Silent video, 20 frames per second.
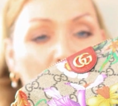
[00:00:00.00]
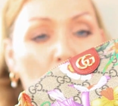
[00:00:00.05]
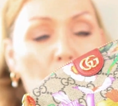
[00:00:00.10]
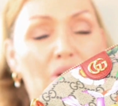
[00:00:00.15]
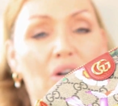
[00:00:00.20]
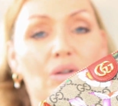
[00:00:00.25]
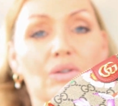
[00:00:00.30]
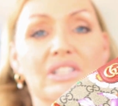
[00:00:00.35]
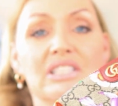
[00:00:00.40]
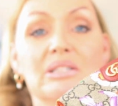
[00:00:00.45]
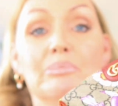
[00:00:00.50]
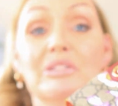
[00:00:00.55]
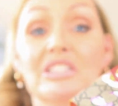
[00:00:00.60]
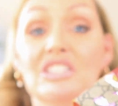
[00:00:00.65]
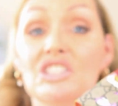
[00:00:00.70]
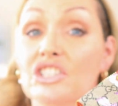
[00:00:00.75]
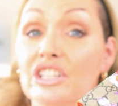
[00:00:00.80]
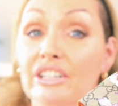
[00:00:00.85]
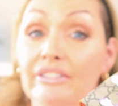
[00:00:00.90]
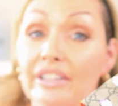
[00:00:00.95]
We all need a
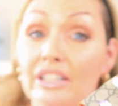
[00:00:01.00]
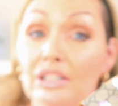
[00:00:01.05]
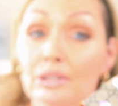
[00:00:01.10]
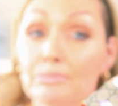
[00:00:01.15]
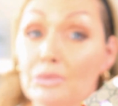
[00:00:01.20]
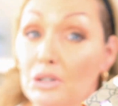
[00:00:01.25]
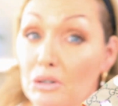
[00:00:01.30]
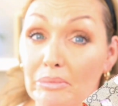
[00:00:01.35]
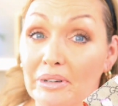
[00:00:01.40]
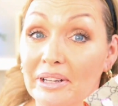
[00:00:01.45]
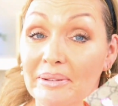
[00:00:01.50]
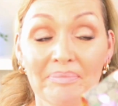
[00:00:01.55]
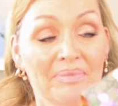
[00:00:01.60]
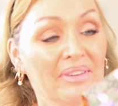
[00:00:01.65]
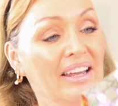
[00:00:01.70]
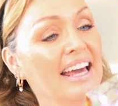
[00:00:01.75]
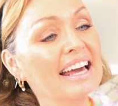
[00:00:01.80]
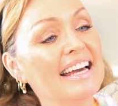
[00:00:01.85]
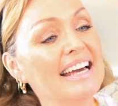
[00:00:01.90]
bit of cheering up, don't we?